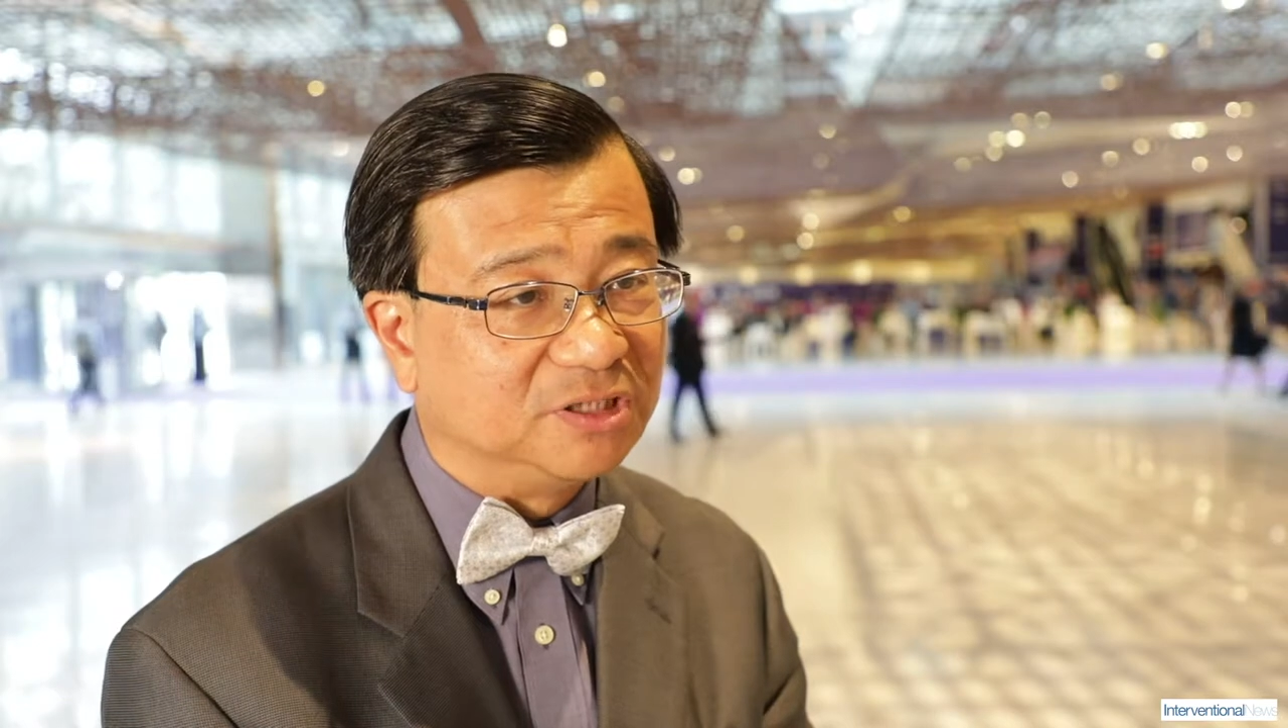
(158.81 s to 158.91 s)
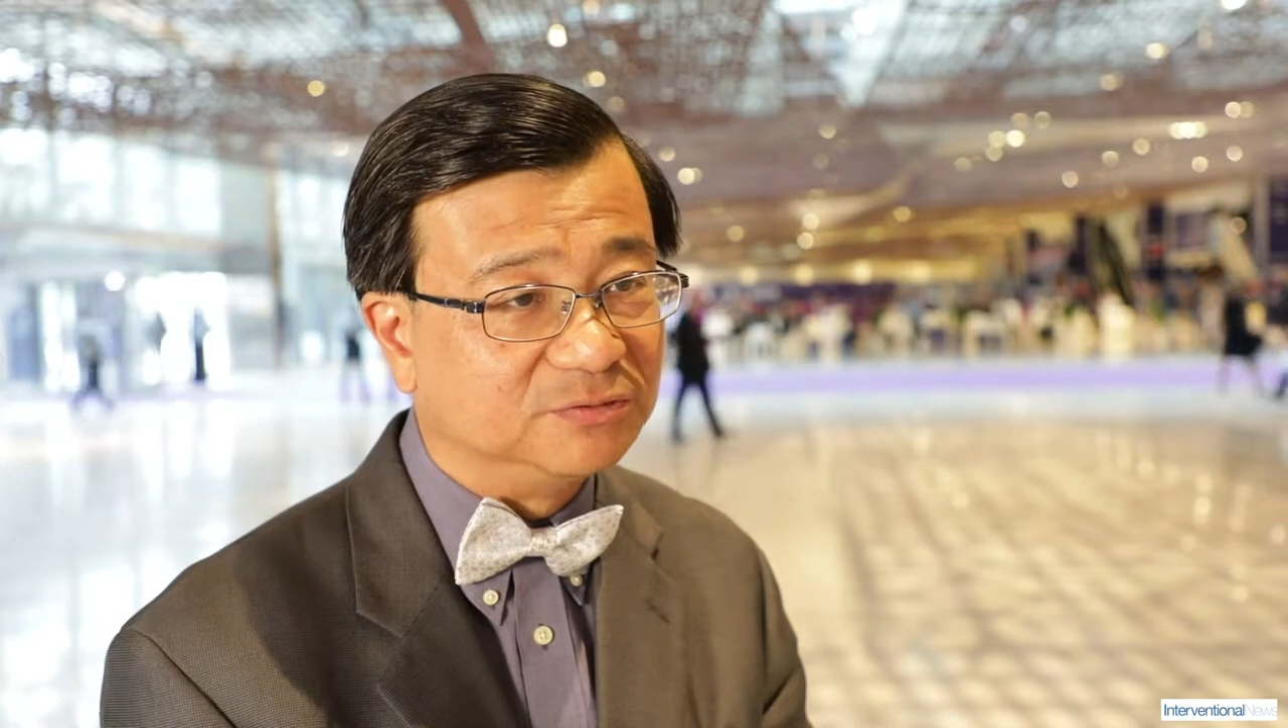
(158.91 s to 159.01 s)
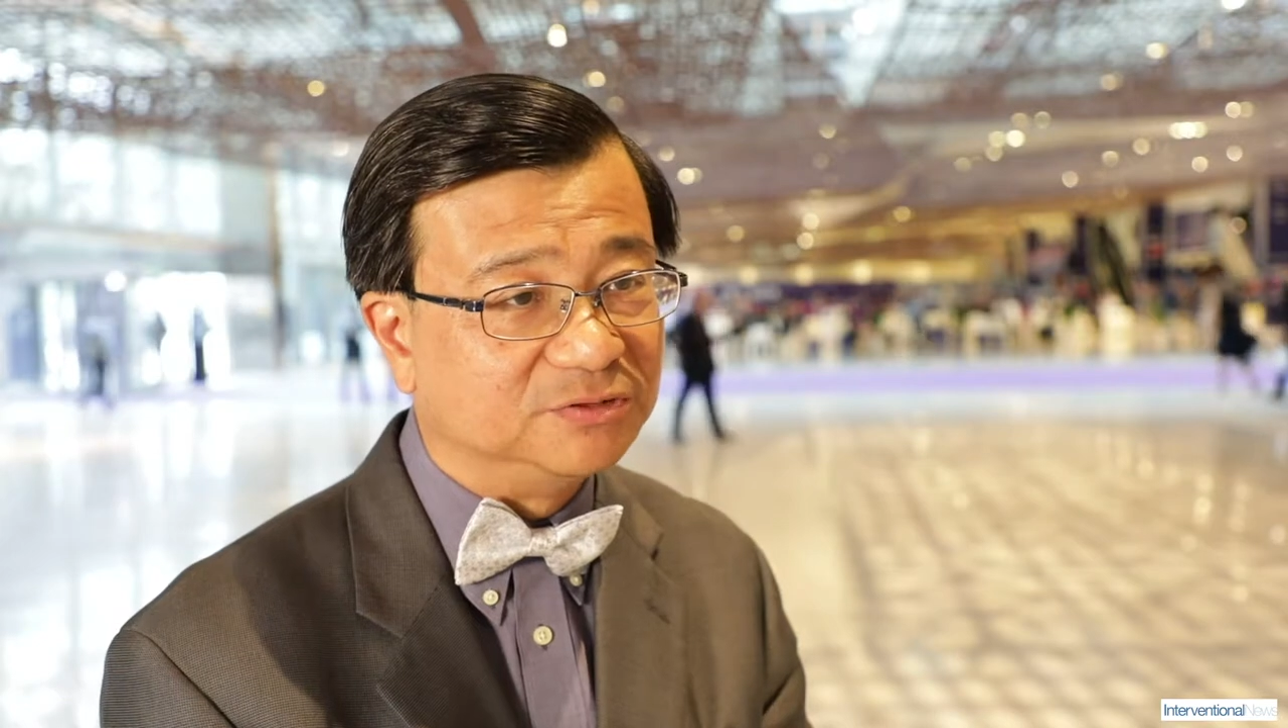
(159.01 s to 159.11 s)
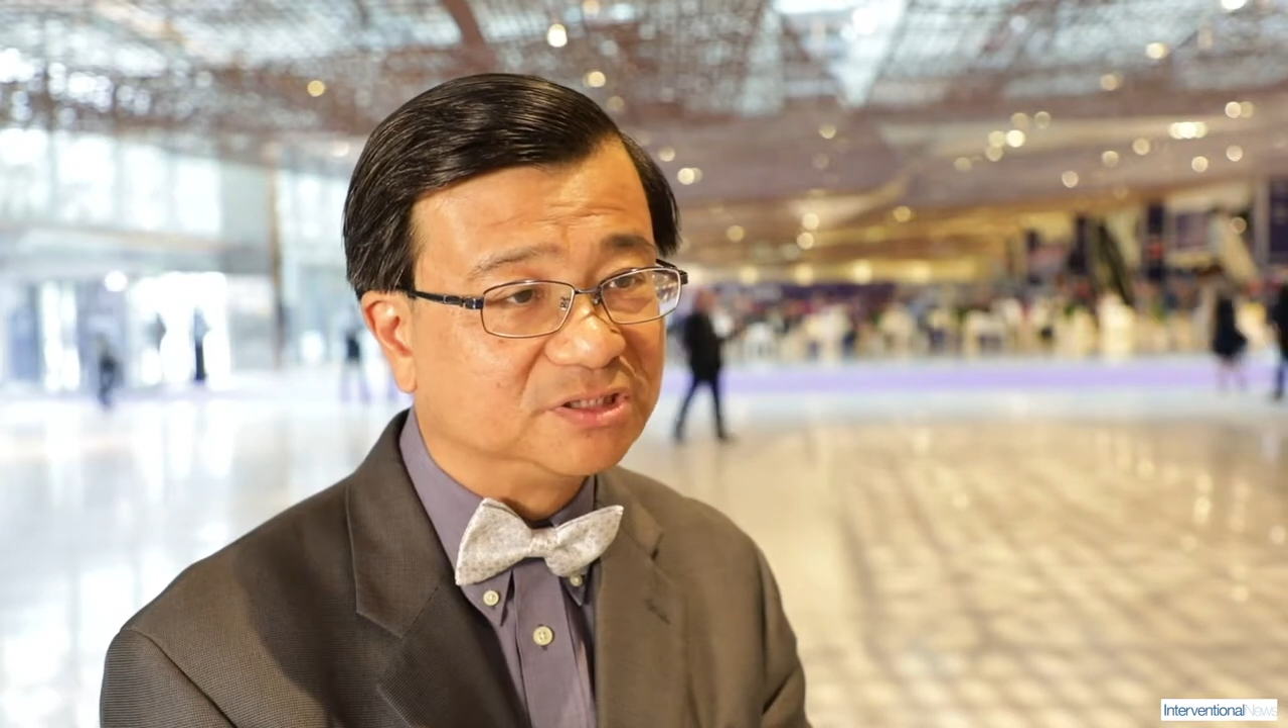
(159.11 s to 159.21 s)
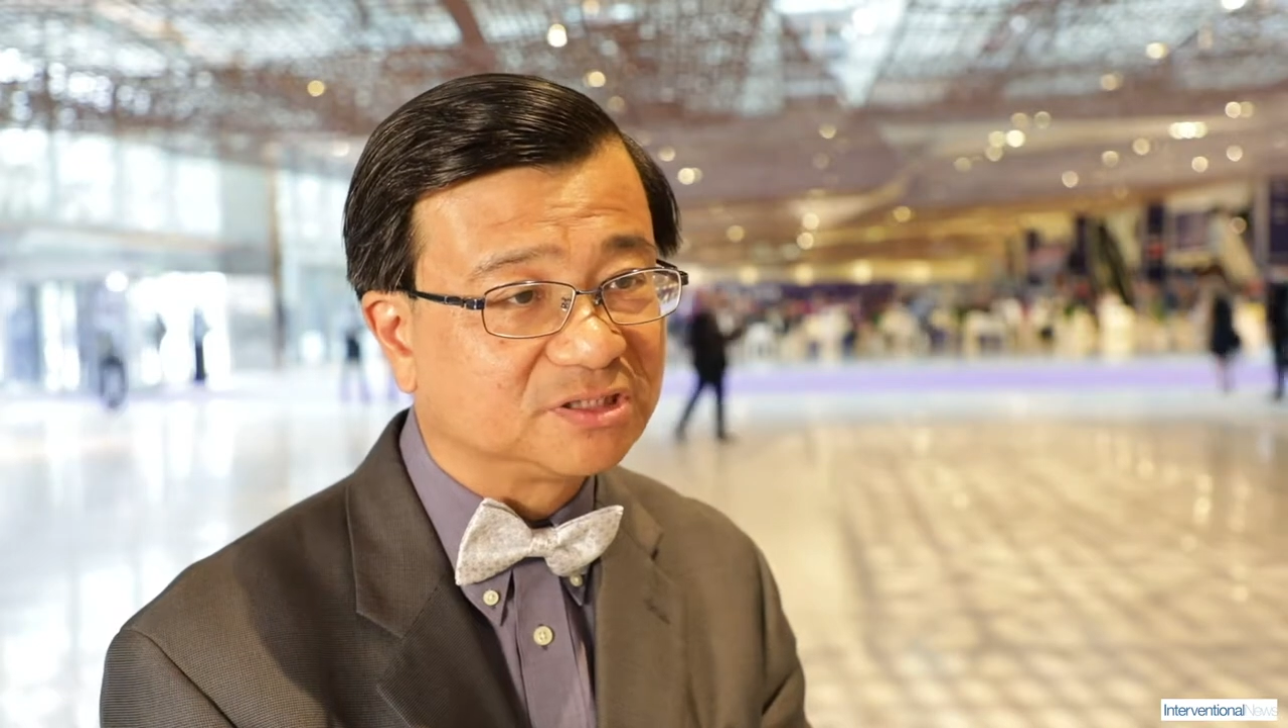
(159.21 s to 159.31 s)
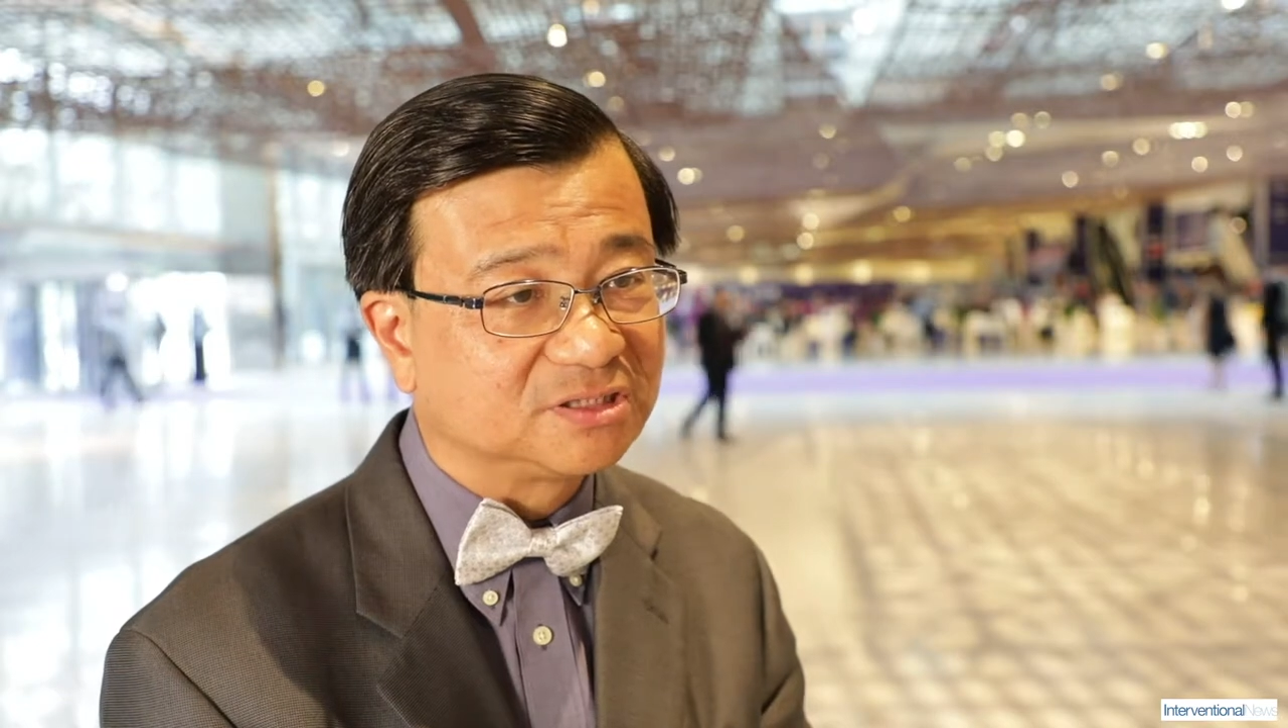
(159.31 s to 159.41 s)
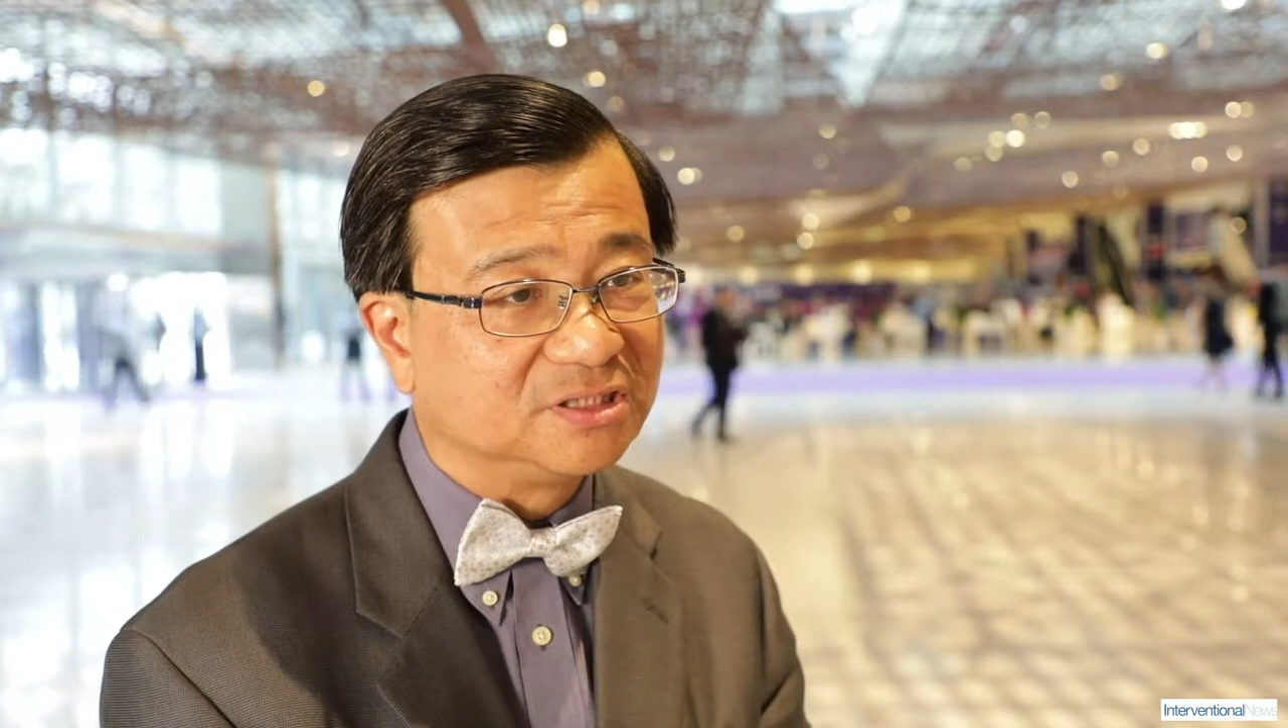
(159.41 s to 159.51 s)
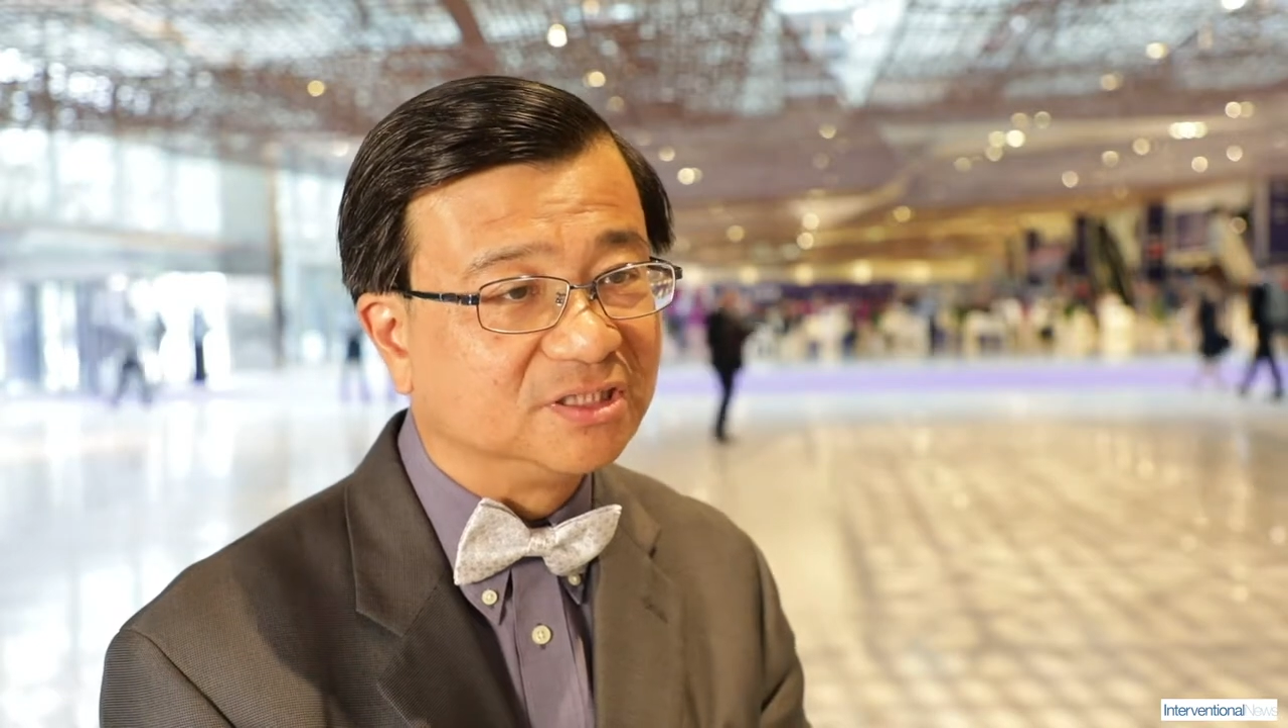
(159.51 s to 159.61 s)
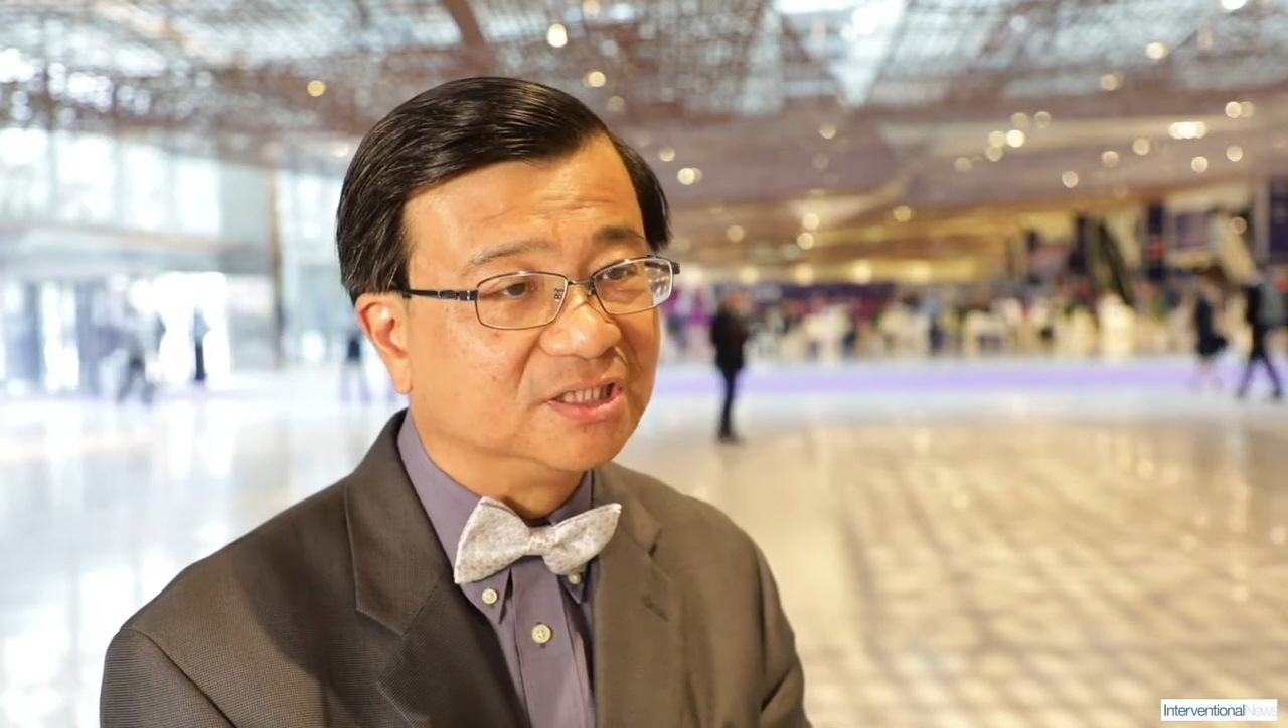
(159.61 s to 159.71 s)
balloons